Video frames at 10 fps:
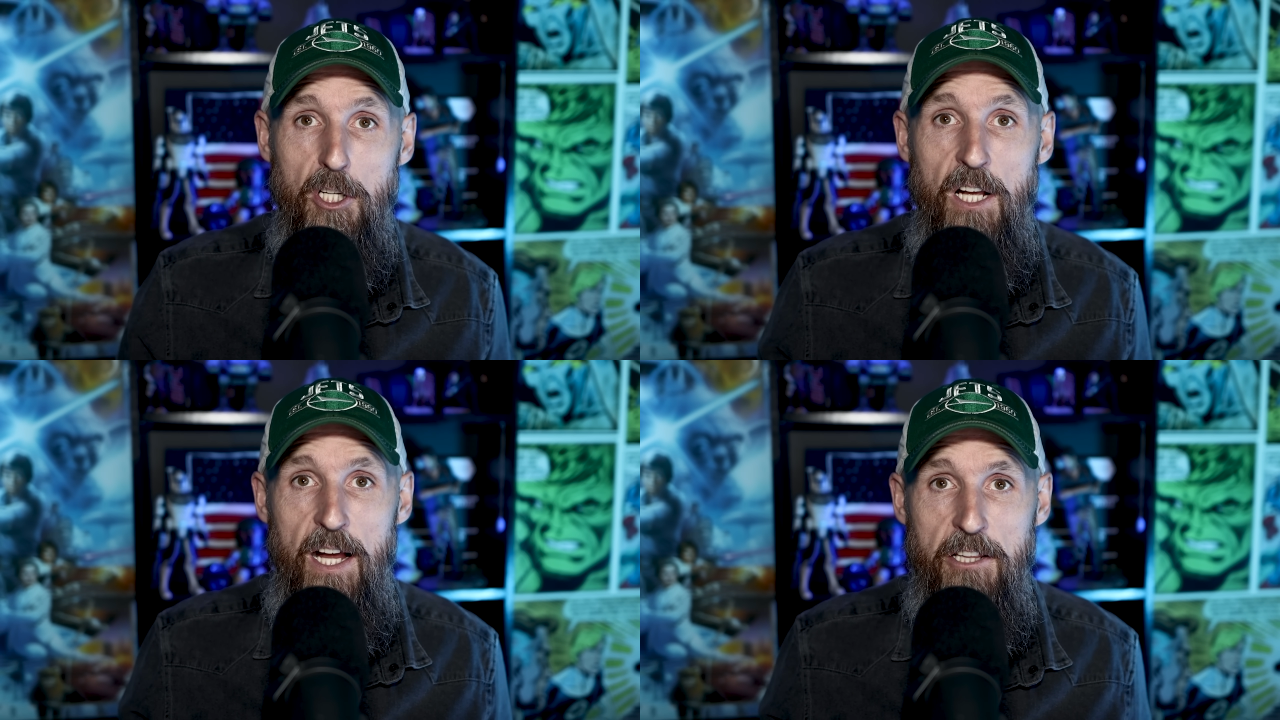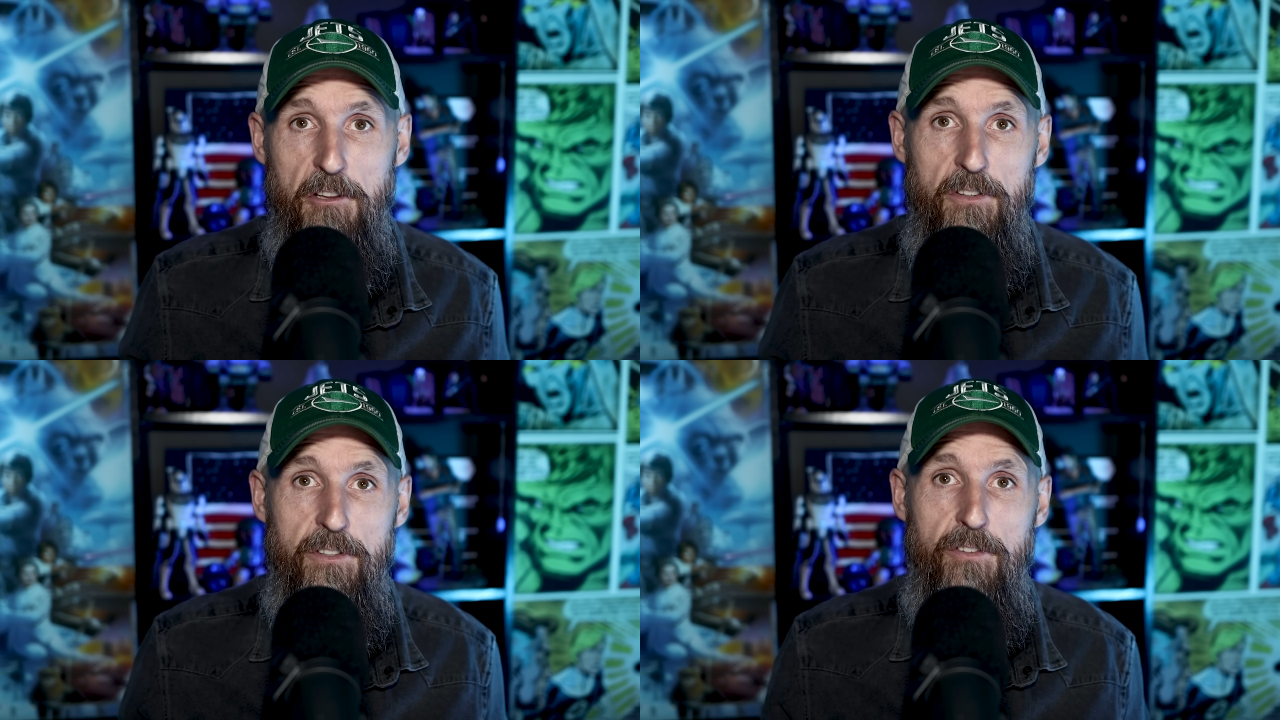
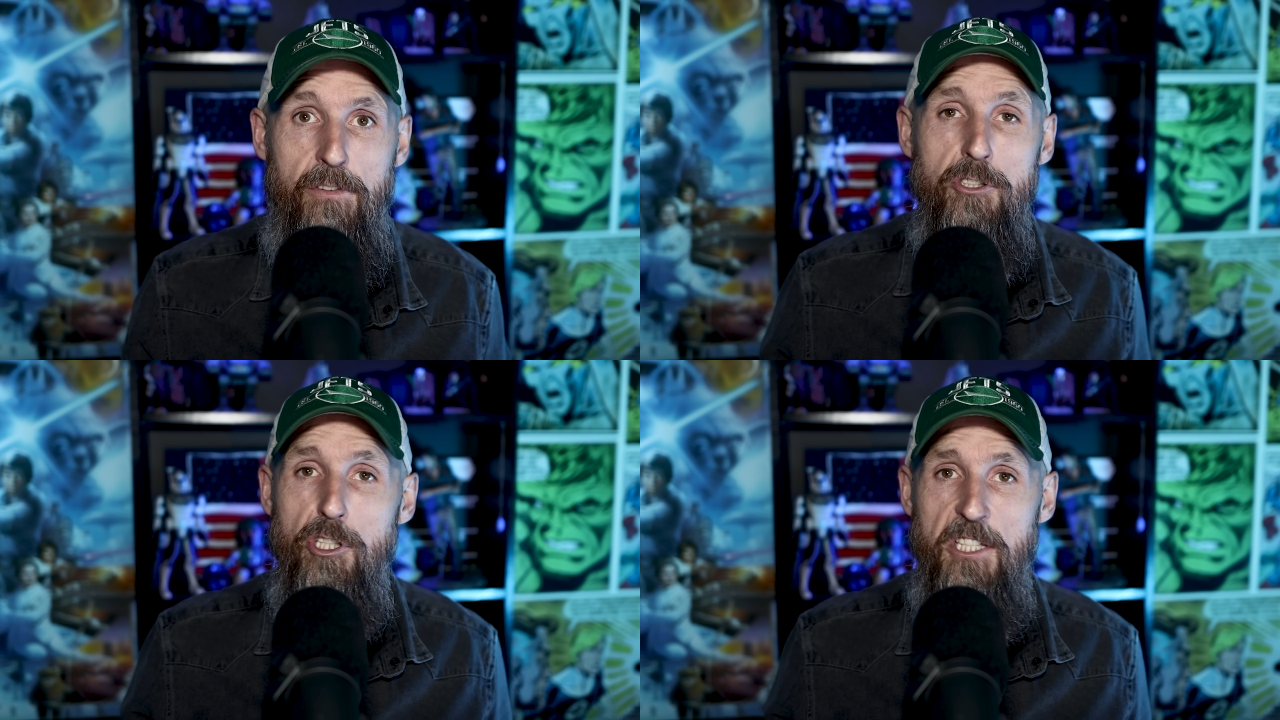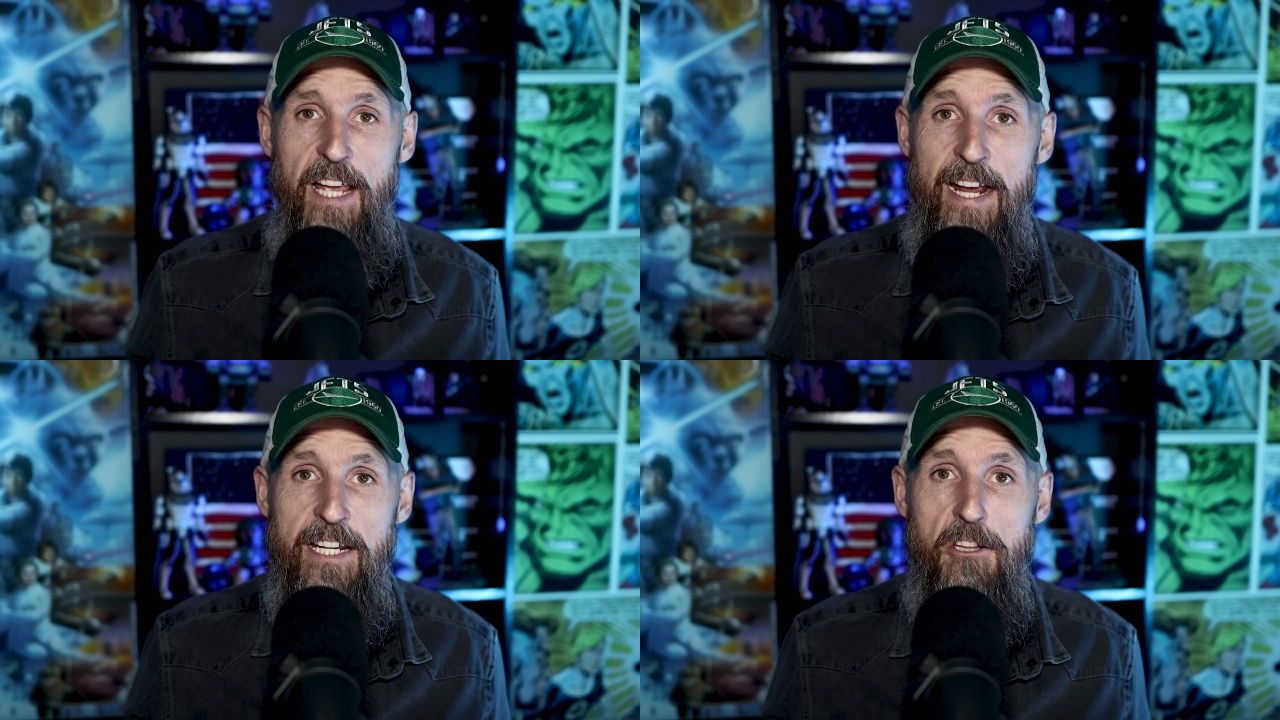concerts, just
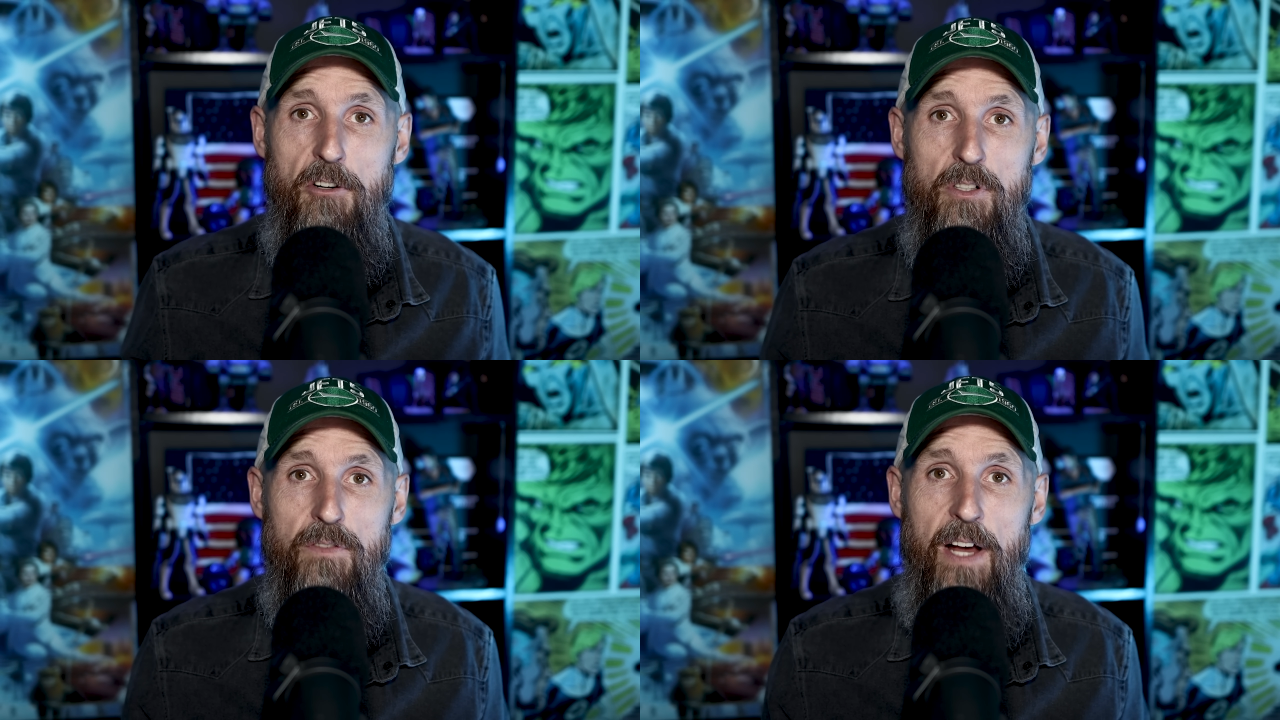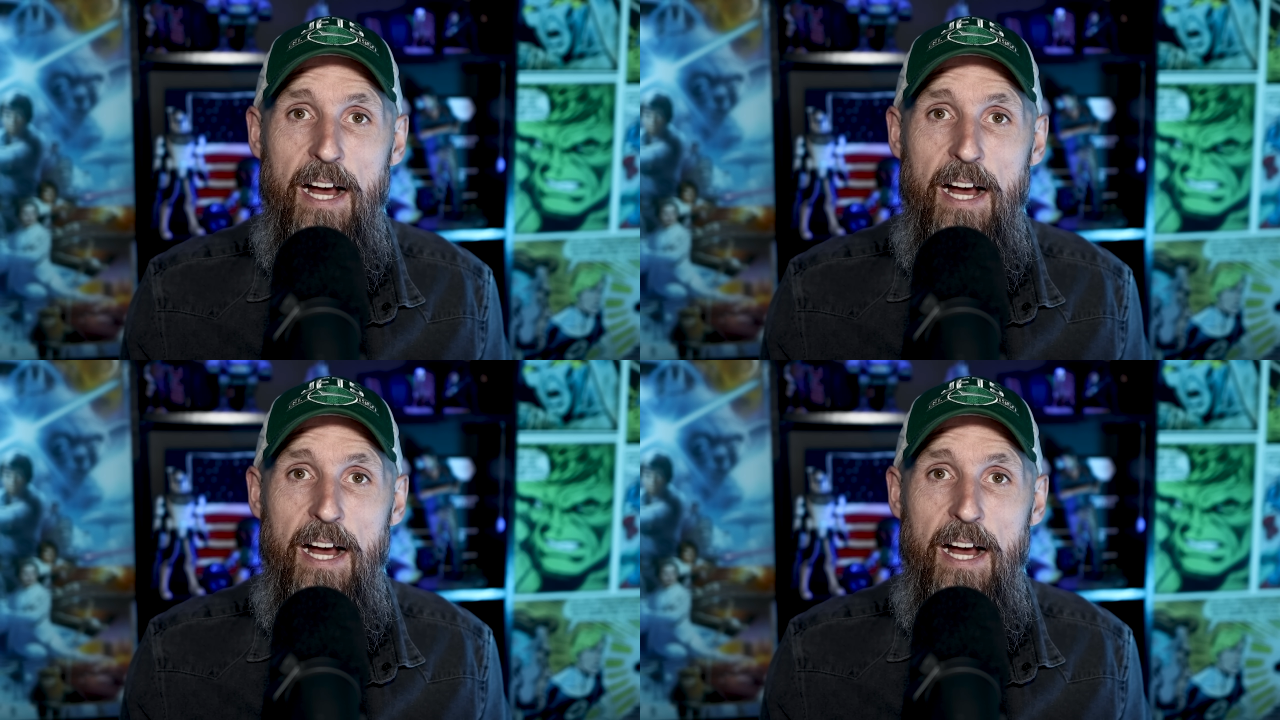any sort of